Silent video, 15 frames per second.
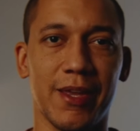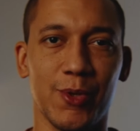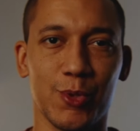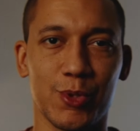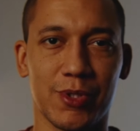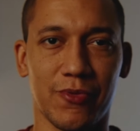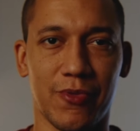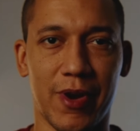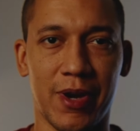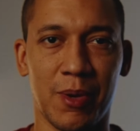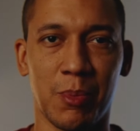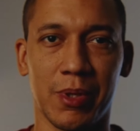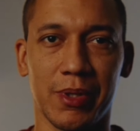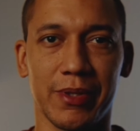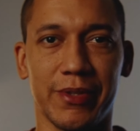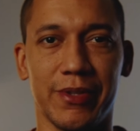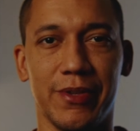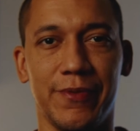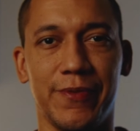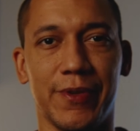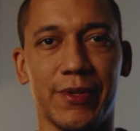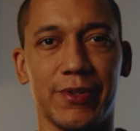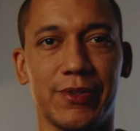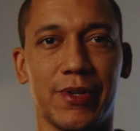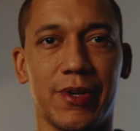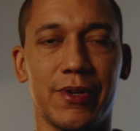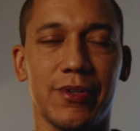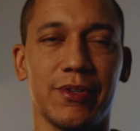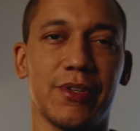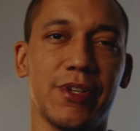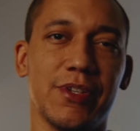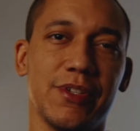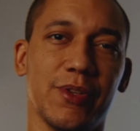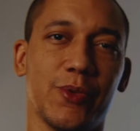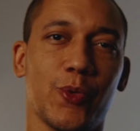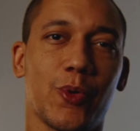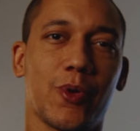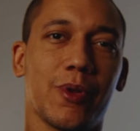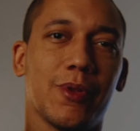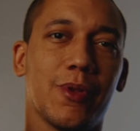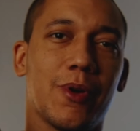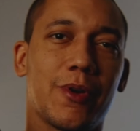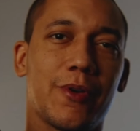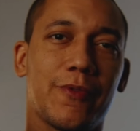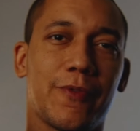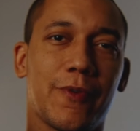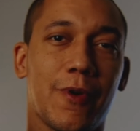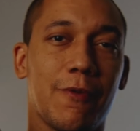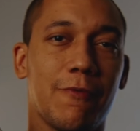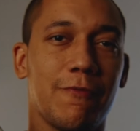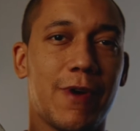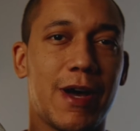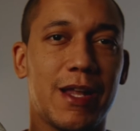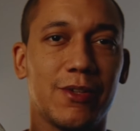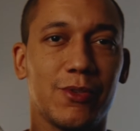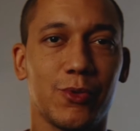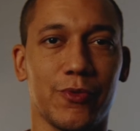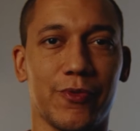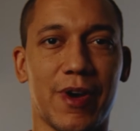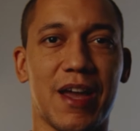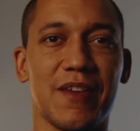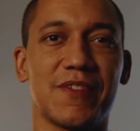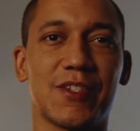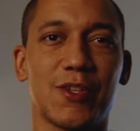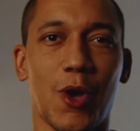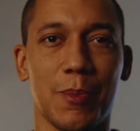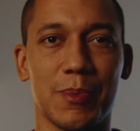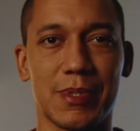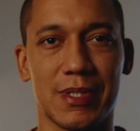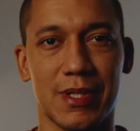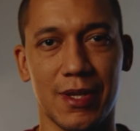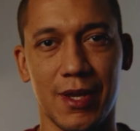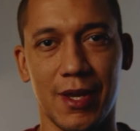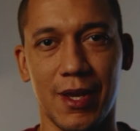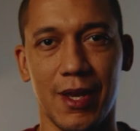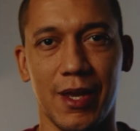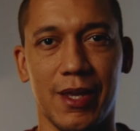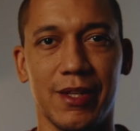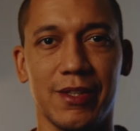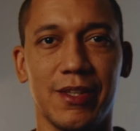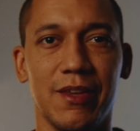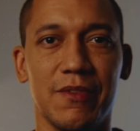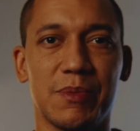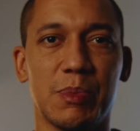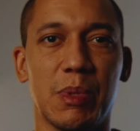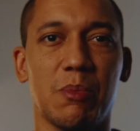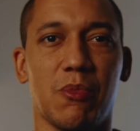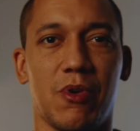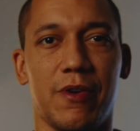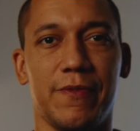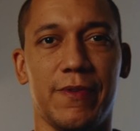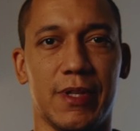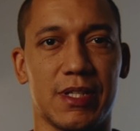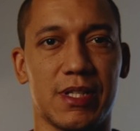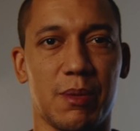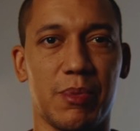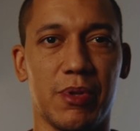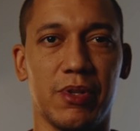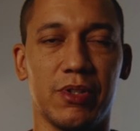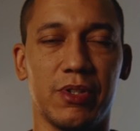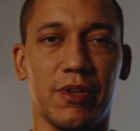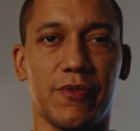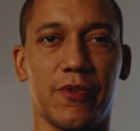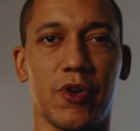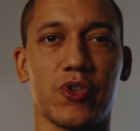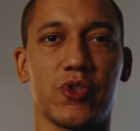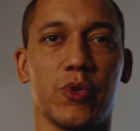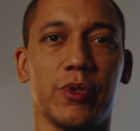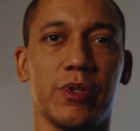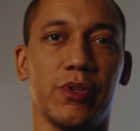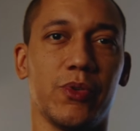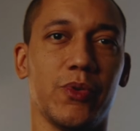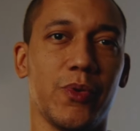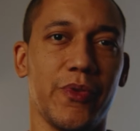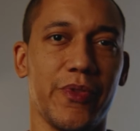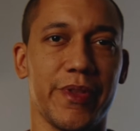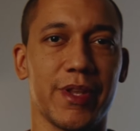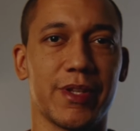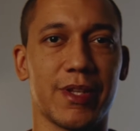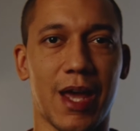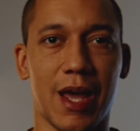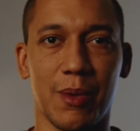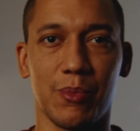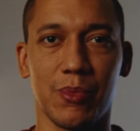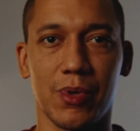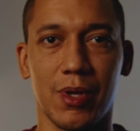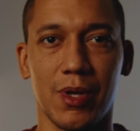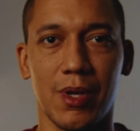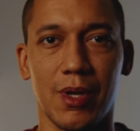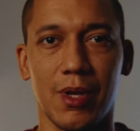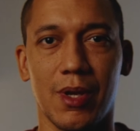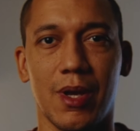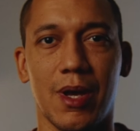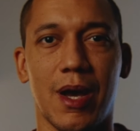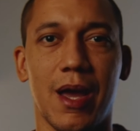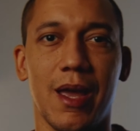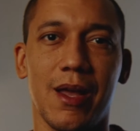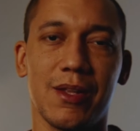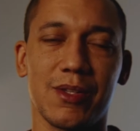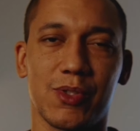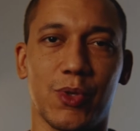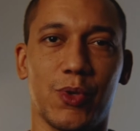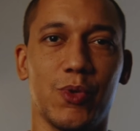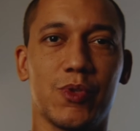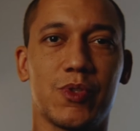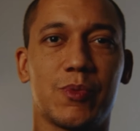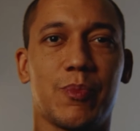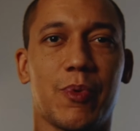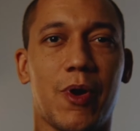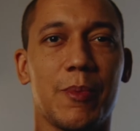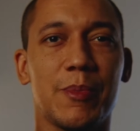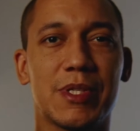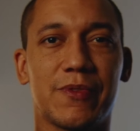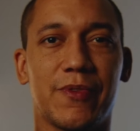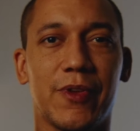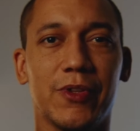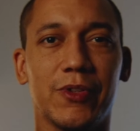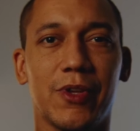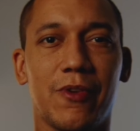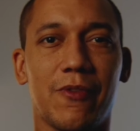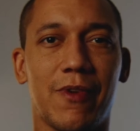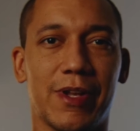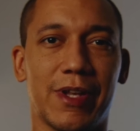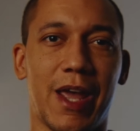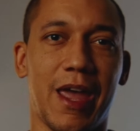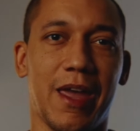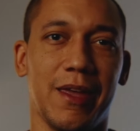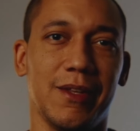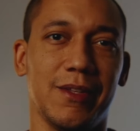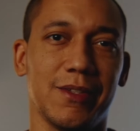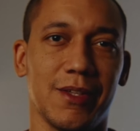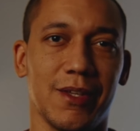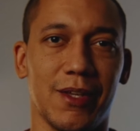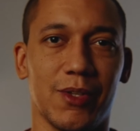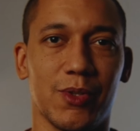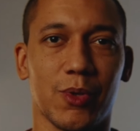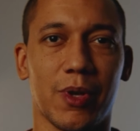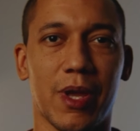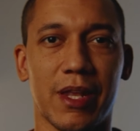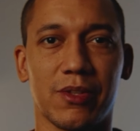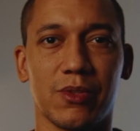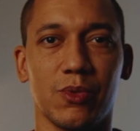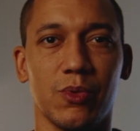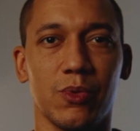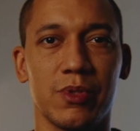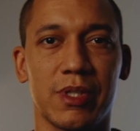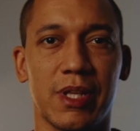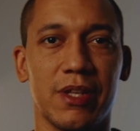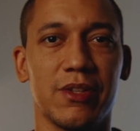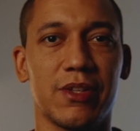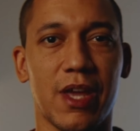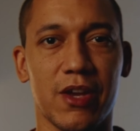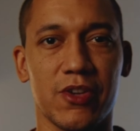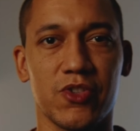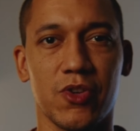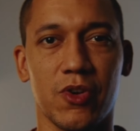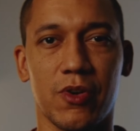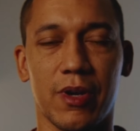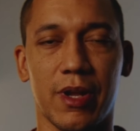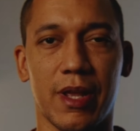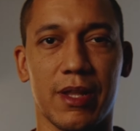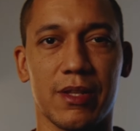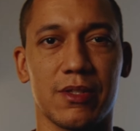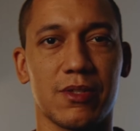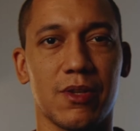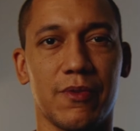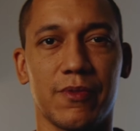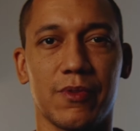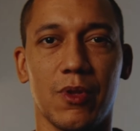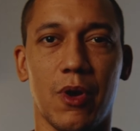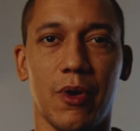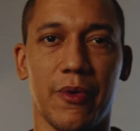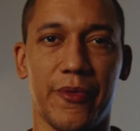used variable ND filter NC True Color from 1 to 5 stops. It gives me more flexibility for shooting during the time. I also used Promise Filter 1.8 to get good skin texture and soft glow